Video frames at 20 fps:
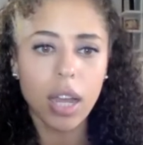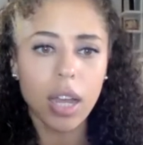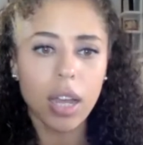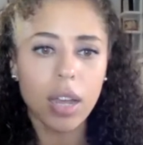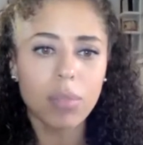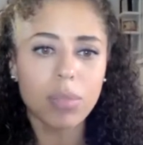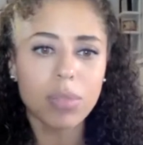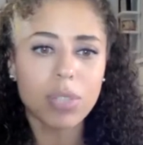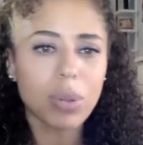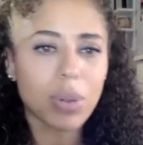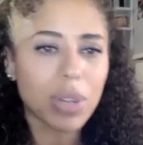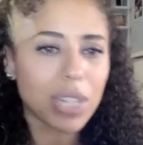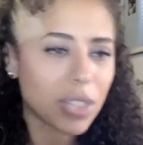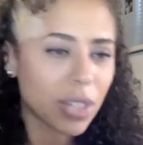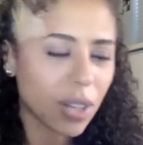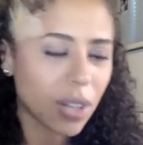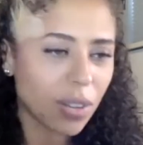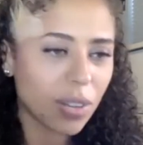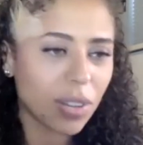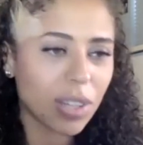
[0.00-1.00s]
So
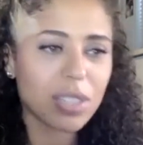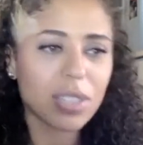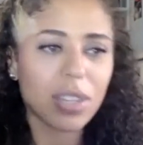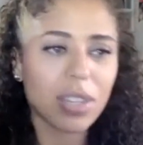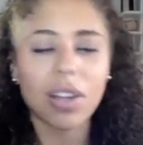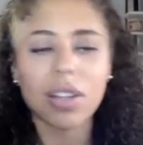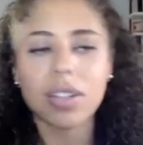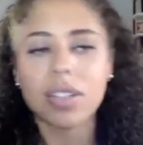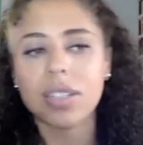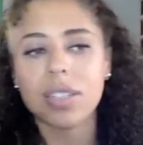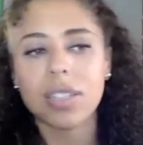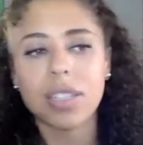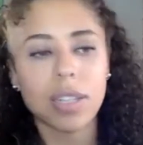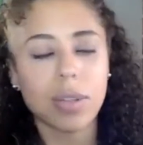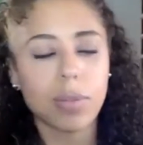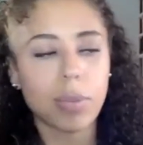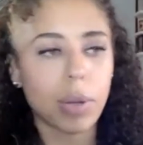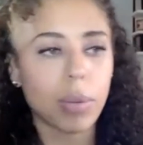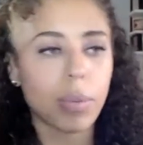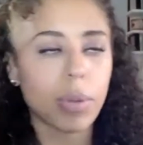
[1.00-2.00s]
it's hard to see
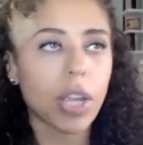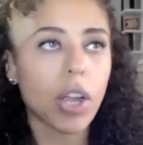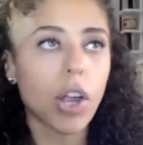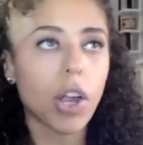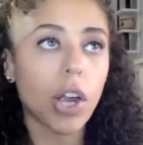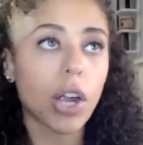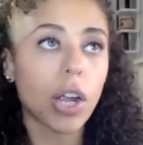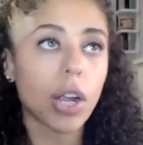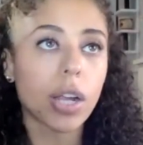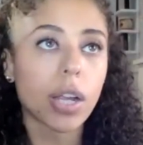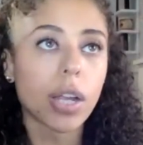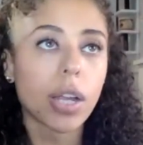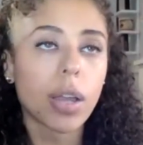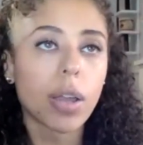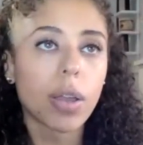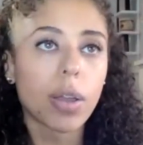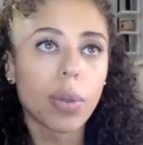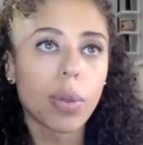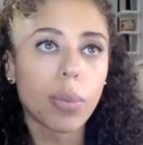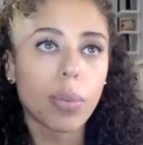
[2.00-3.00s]
where we are
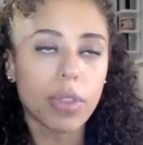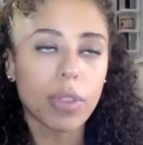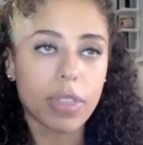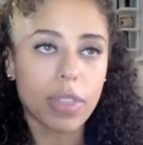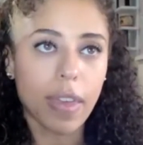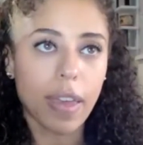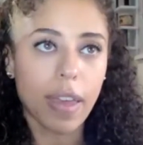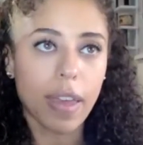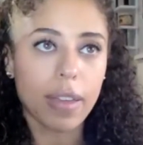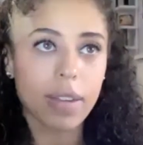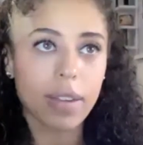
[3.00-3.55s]
with that.